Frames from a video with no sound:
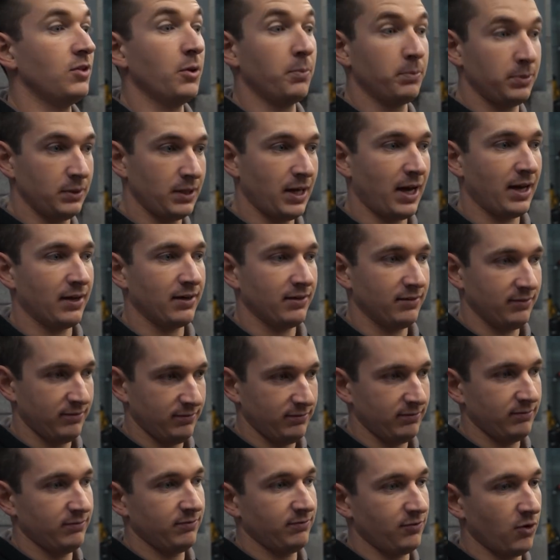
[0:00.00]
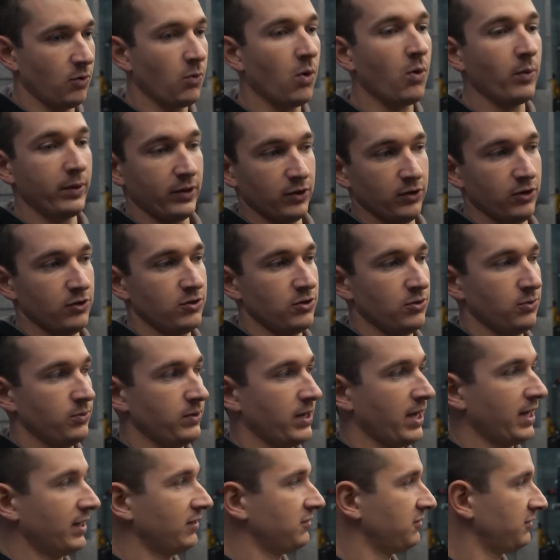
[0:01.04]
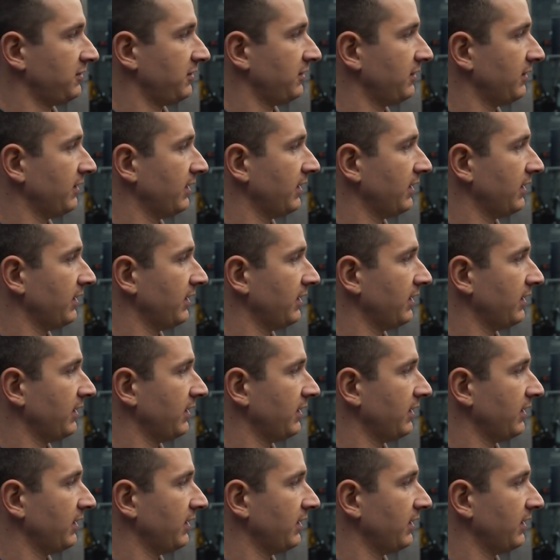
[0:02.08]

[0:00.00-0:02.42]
plan for what we're going to do next.